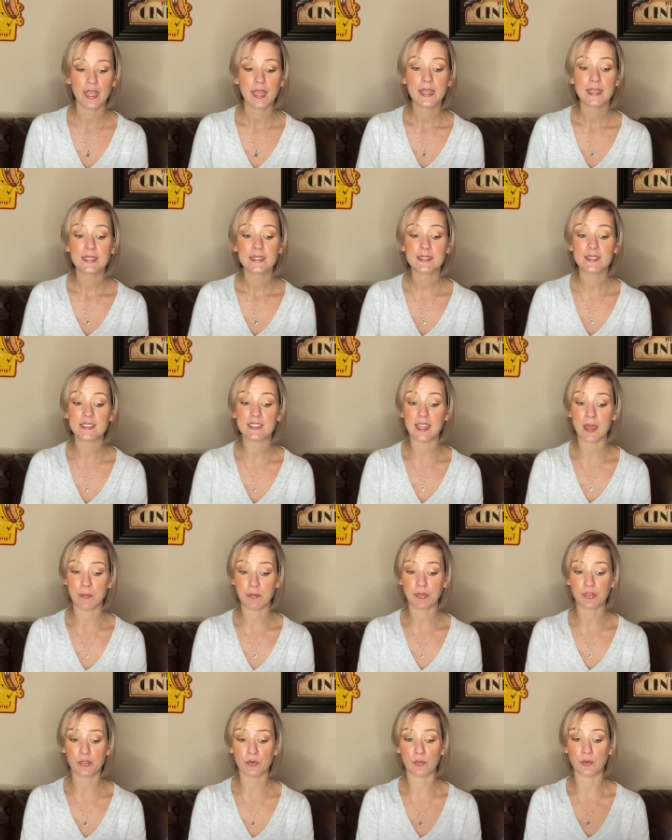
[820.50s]

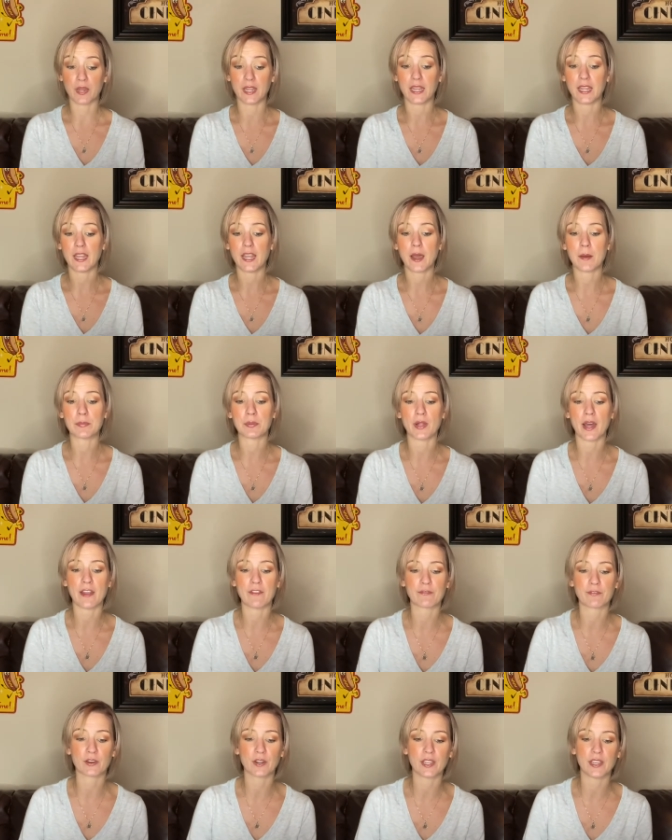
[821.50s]
Step three, apply
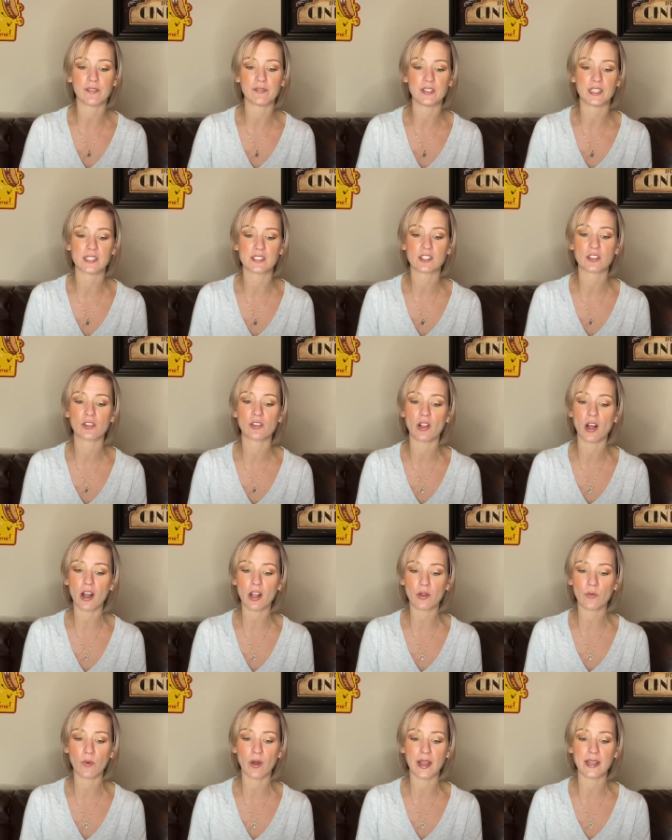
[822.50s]
forgiveness
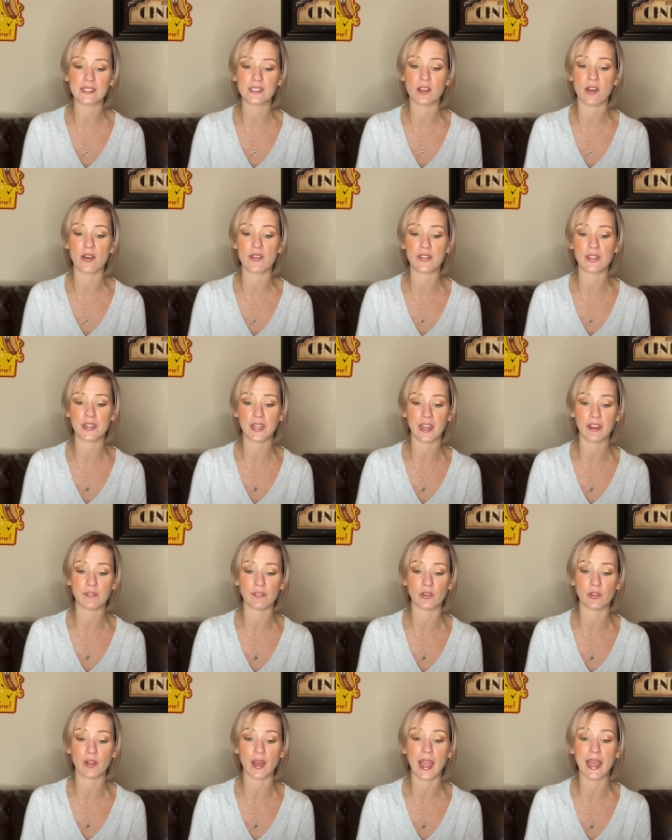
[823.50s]
clockwise on the navel